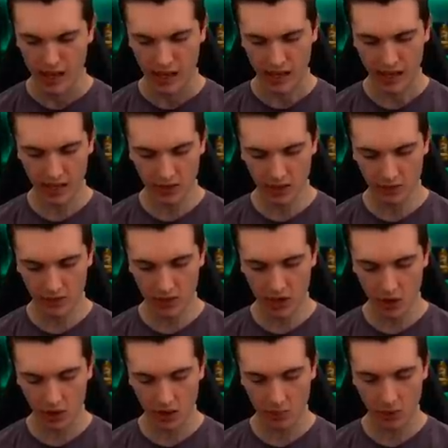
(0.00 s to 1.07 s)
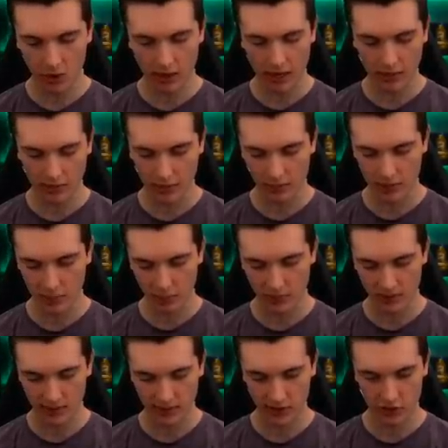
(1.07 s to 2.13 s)
I don't even know anymore how some of these
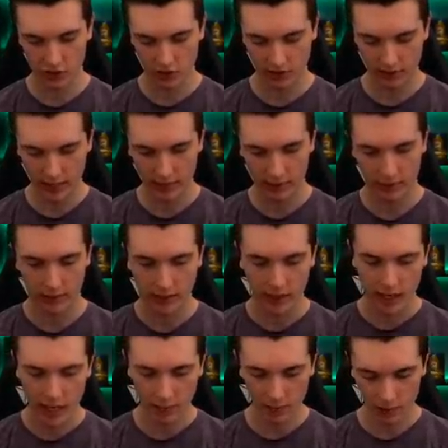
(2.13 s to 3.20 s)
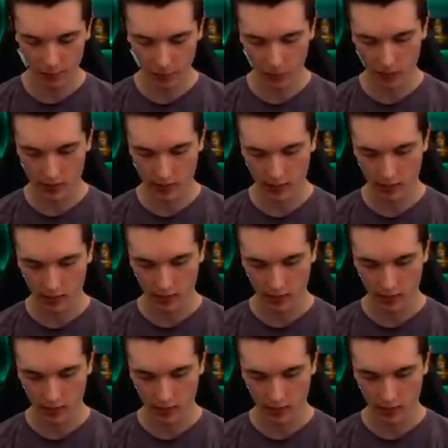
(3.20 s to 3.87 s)
princesses are surviving. I'm gonna poison.